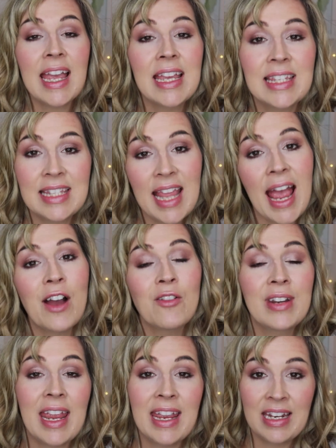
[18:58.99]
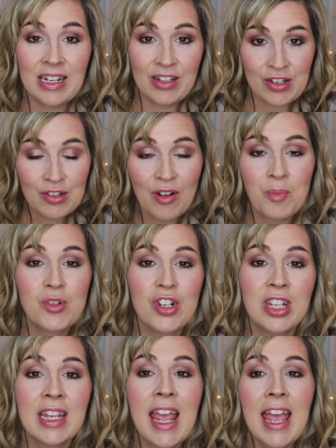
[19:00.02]
is down in the
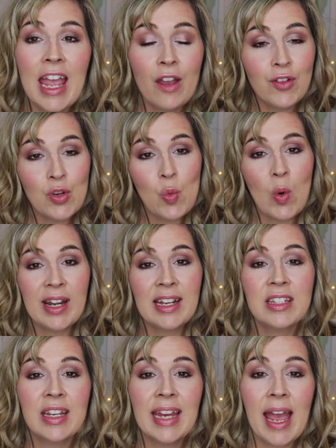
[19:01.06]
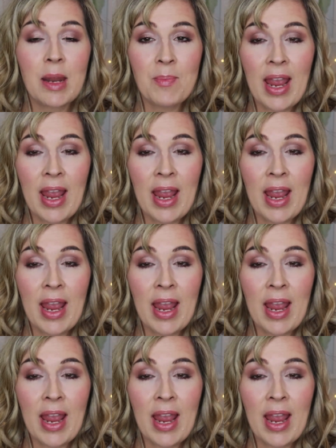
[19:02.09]
description. If you wanted to get